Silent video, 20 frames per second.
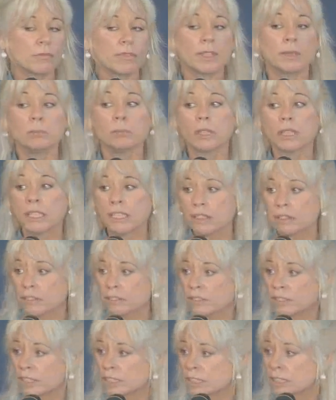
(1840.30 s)
But if
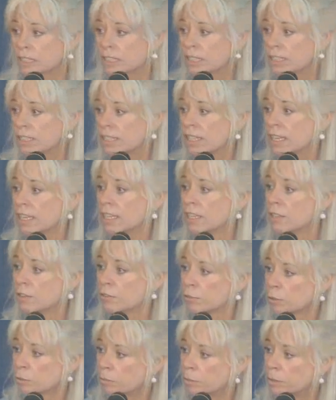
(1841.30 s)
it's a desire
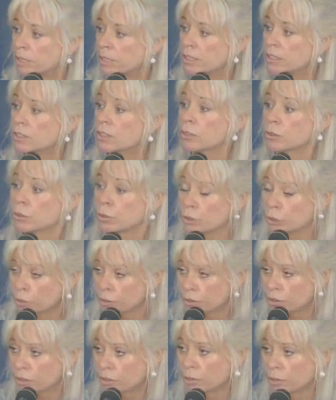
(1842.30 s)
for peace on
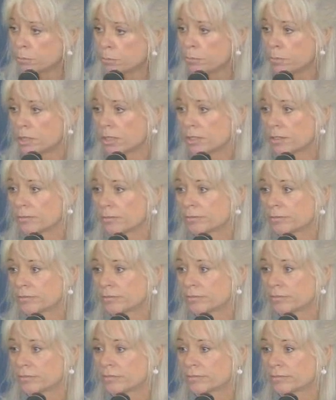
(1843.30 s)
your terms,
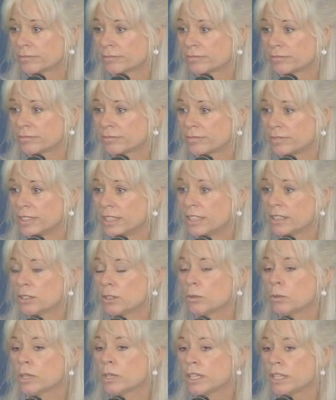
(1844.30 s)
in
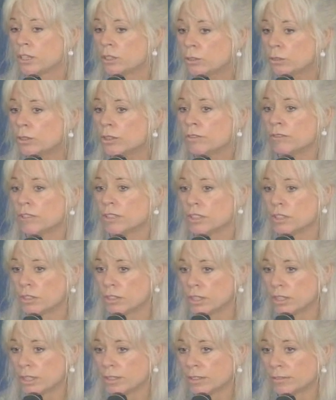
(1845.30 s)
the way you
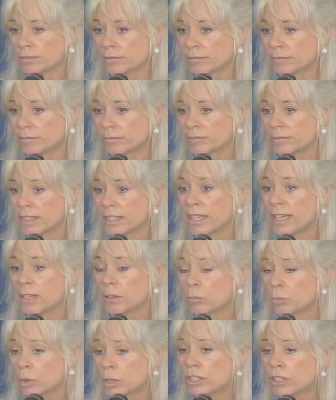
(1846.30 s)
envision it,
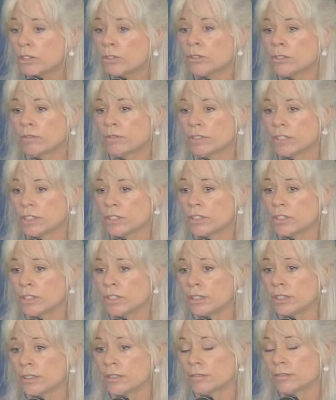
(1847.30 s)
and when you envision
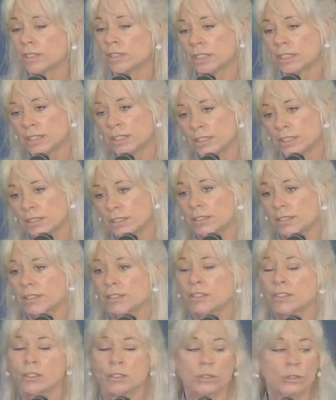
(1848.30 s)
it, then this
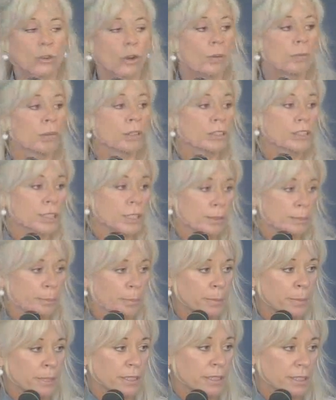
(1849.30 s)
is a
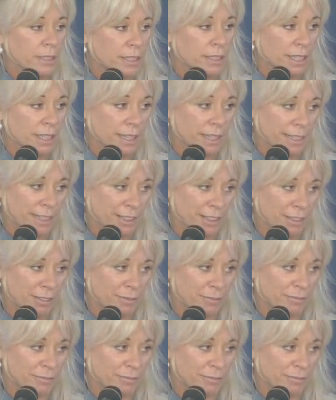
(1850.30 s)
troublesome desire.